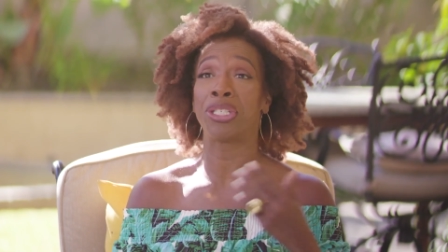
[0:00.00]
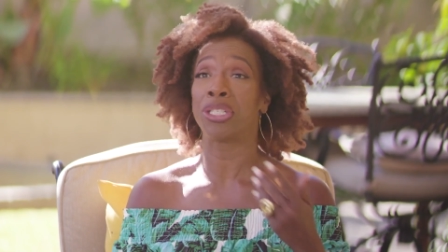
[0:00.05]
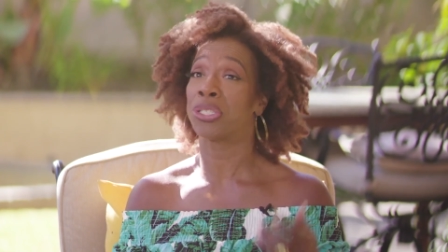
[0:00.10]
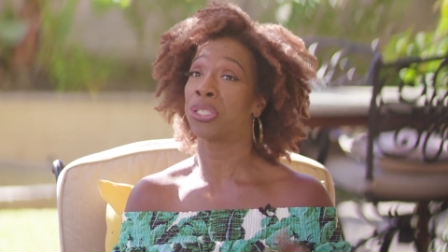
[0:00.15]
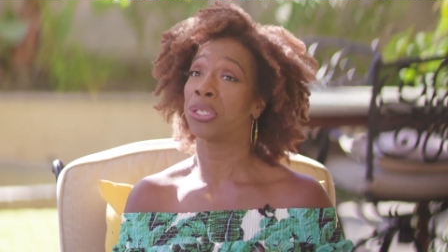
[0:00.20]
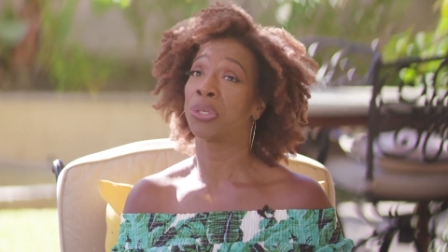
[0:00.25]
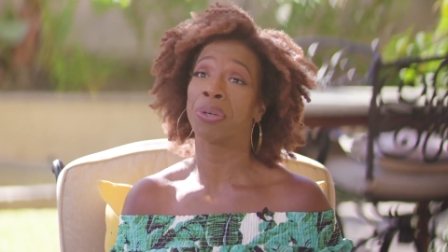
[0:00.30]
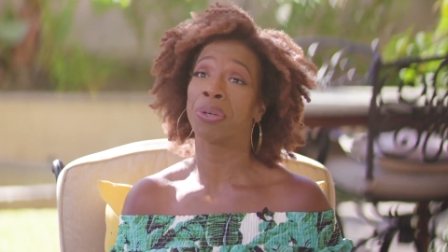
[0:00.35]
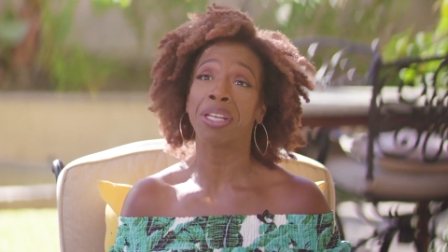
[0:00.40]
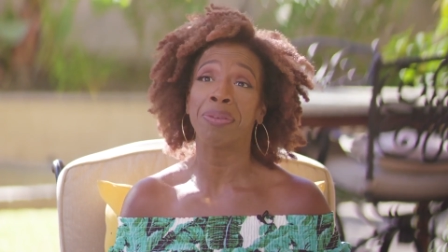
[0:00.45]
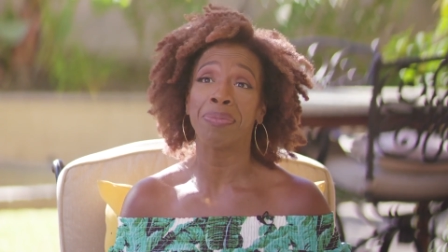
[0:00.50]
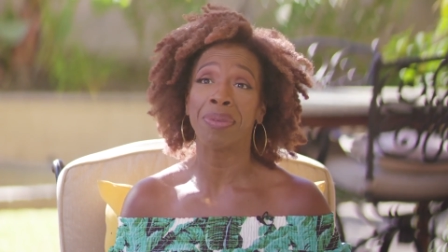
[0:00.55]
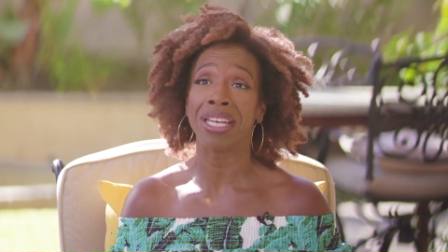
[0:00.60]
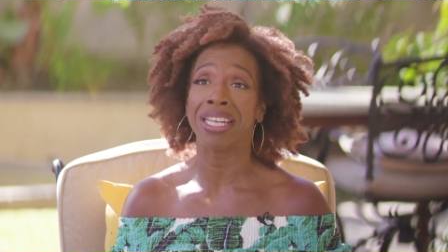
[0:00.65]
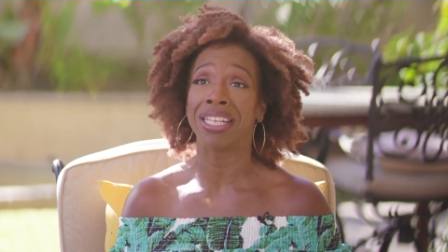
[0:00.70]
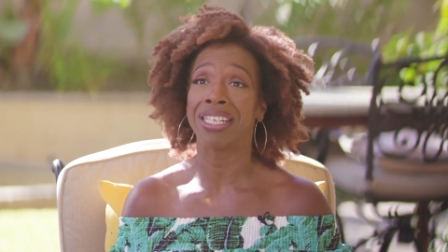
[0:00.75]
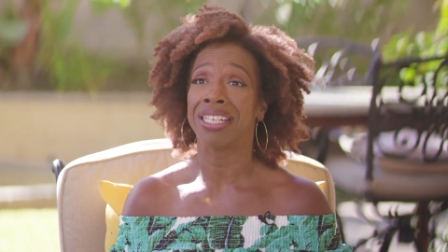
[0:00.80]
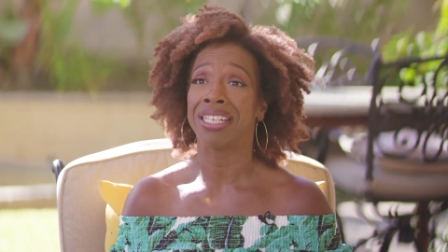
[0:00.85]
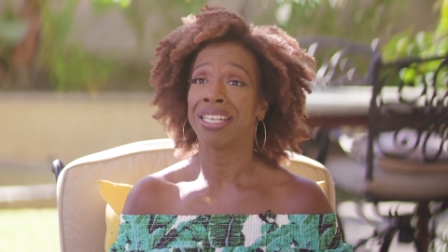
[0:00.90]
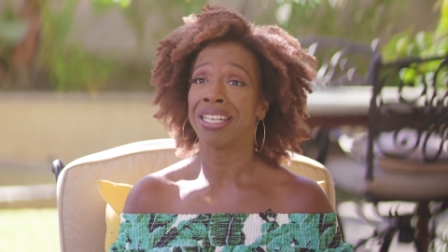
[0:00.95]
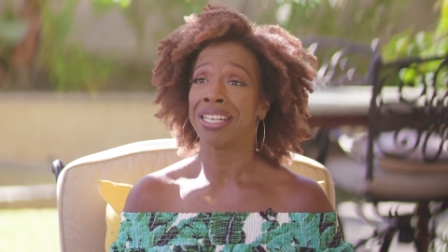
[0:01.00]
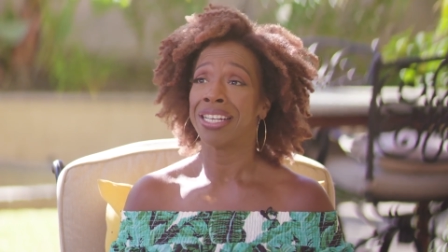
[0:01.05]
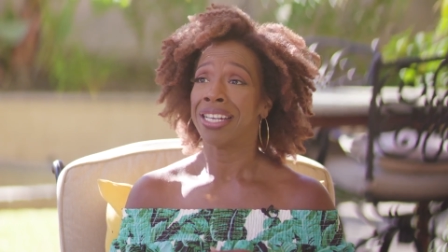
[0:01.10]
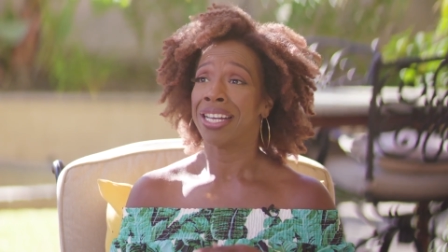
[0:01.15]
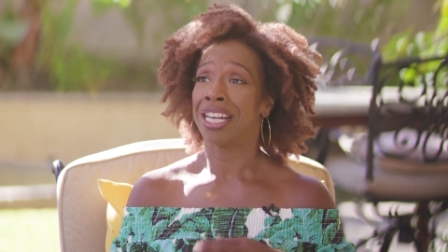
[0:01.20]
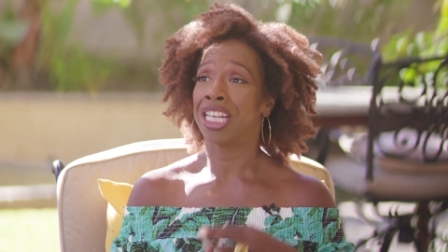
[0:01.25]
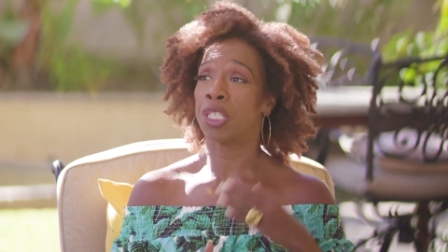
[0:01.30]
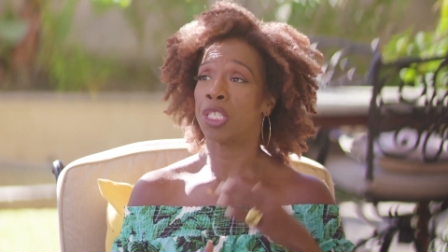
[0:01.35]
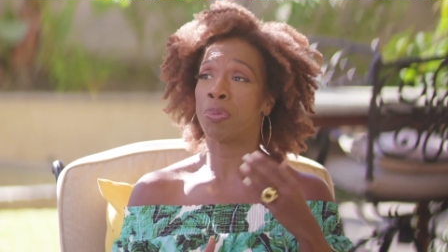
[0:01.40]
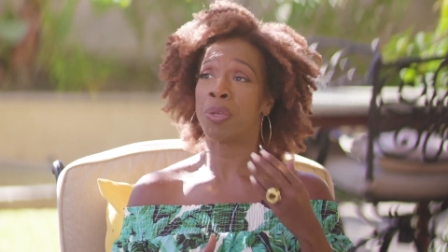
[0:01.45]
a disagreement,
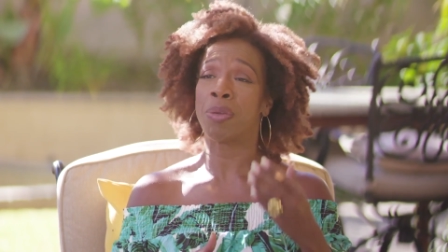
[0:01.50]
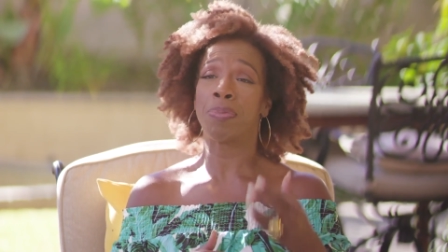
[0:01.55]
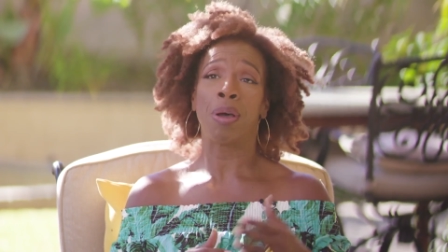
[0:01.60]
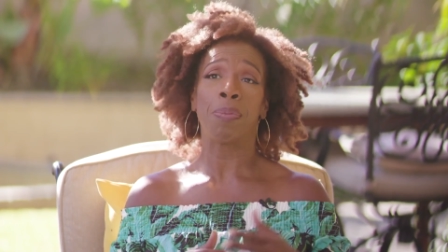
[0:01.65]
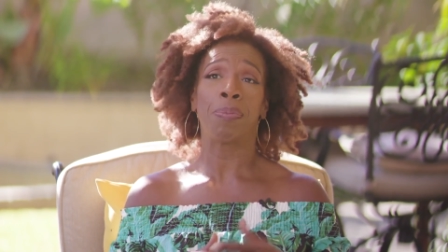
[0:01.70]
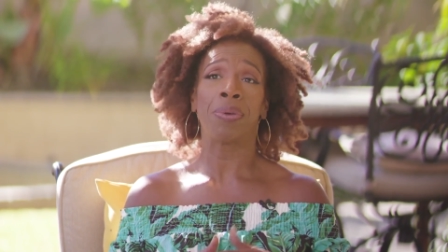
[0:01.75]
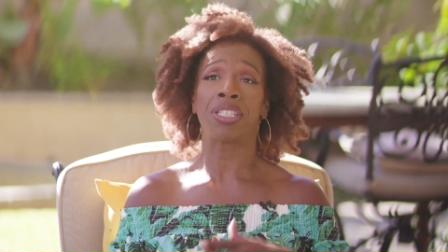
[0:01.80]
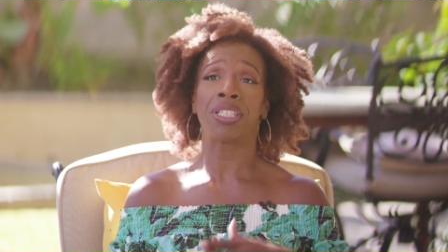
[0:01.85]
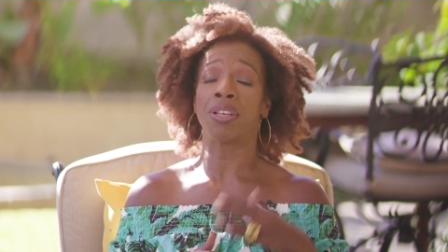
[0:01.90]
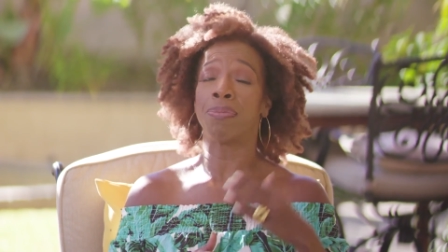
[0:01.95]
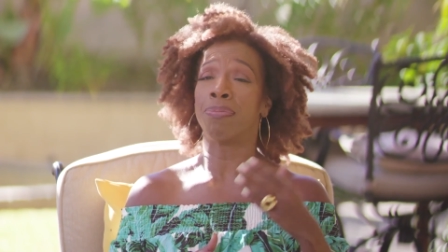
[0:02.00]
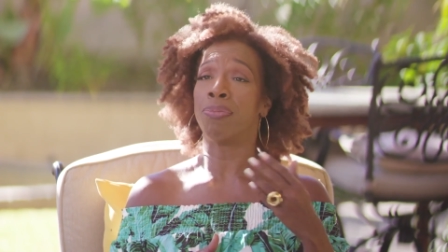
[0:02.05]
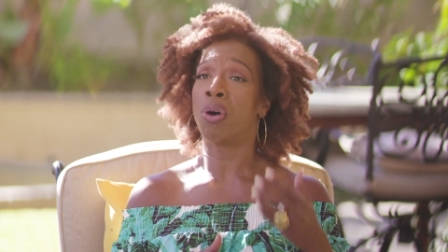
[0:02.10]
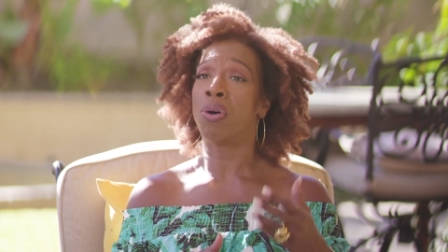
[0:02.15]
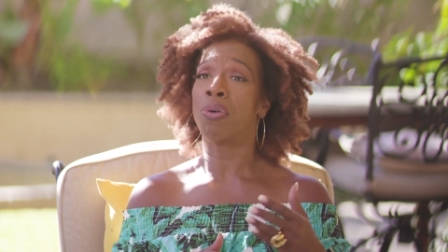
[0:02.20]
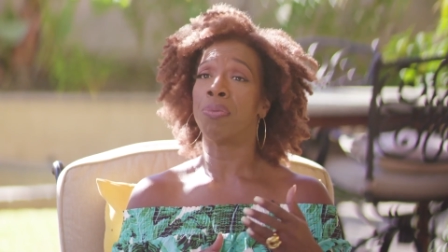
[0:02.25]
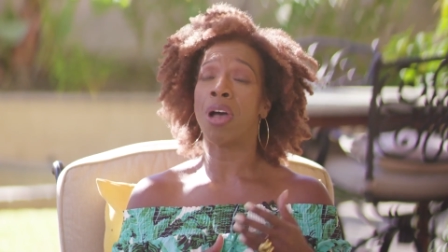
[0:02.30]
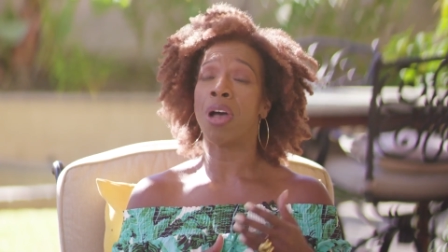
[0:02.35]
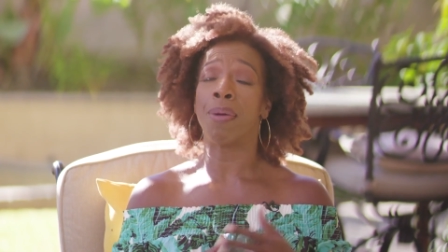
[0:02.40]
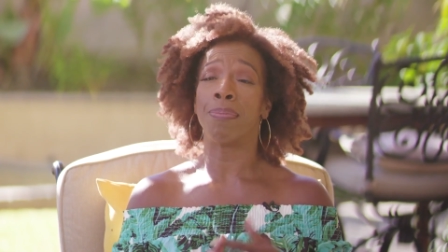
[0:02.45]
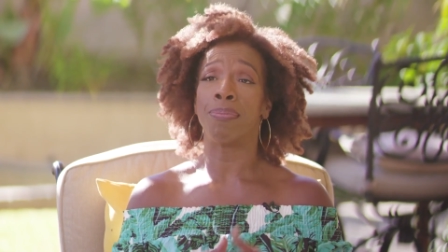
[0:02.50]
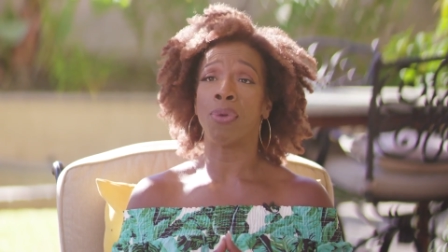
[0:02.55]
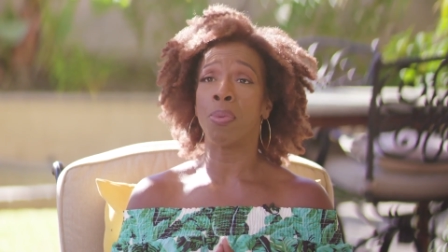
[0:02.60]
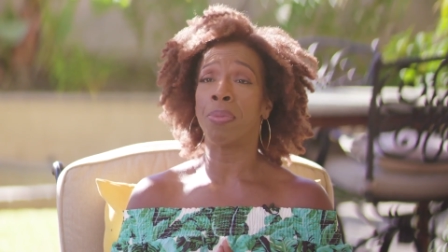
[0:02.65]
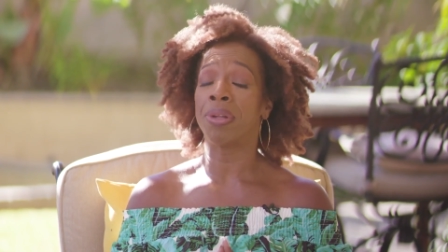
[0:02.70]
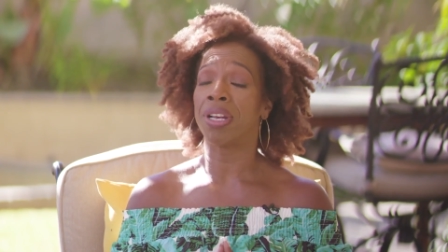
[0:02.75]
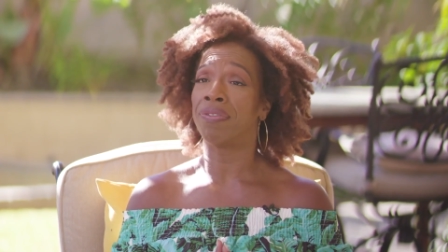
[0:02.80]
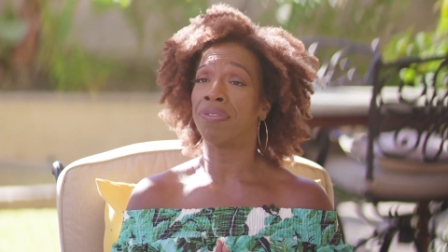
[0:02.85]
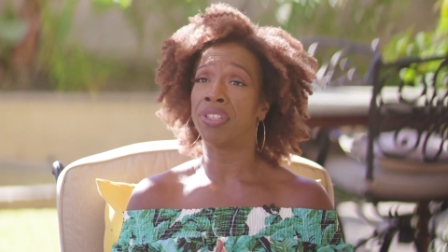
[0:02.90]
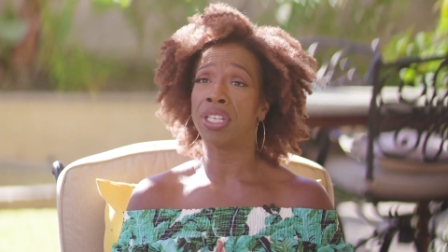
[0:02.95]
a speed bump is a, mo a
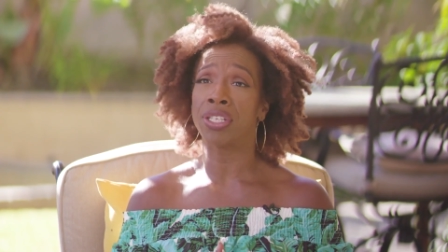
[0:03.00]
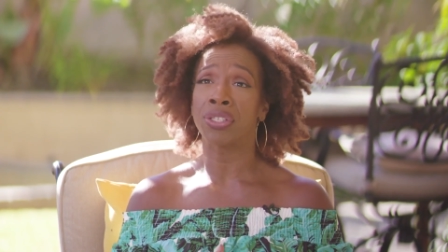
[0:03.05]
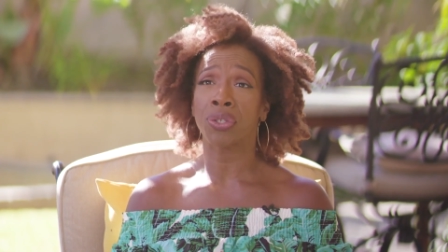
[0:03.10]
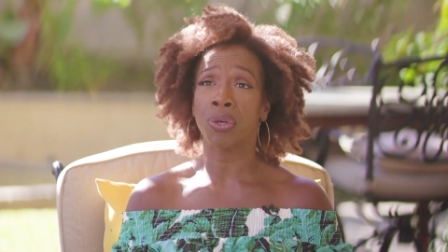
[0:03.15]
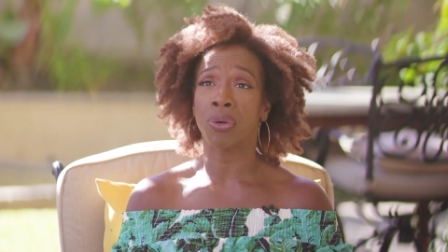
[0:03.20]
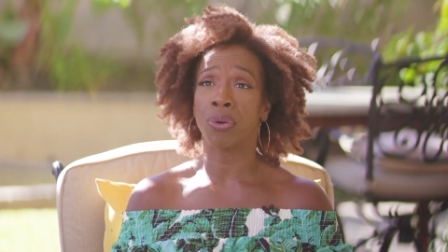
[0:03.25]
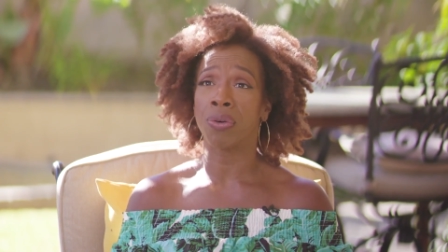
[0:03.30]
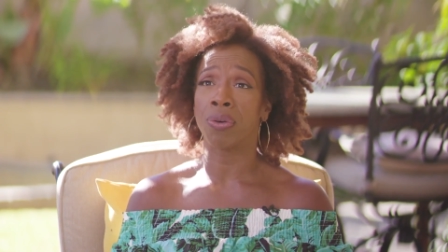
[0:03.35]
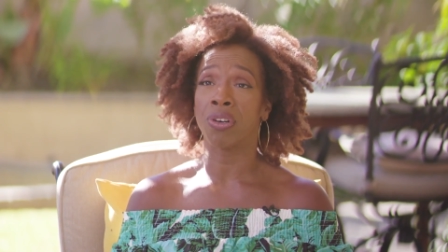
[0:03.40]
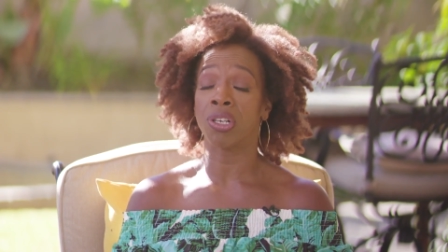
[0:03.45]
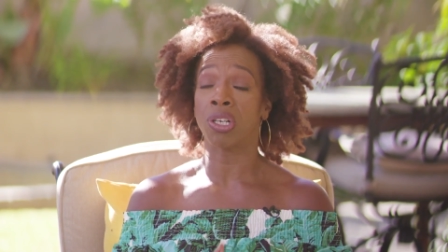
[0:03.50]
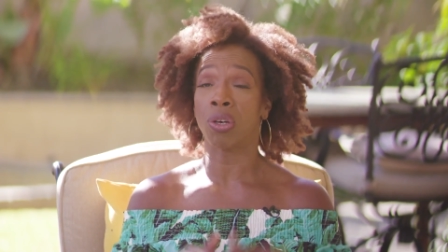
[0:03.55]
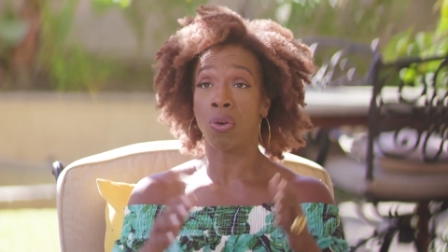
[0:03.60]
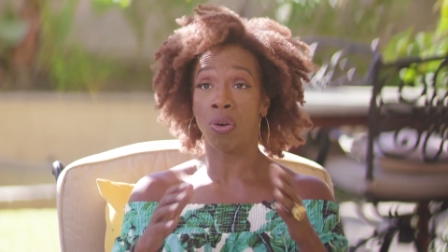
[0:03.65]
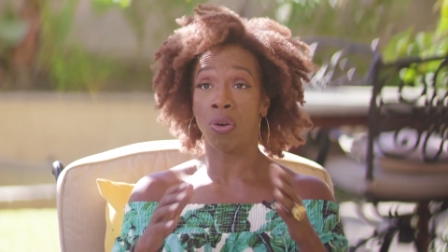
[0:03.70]
moment of discord,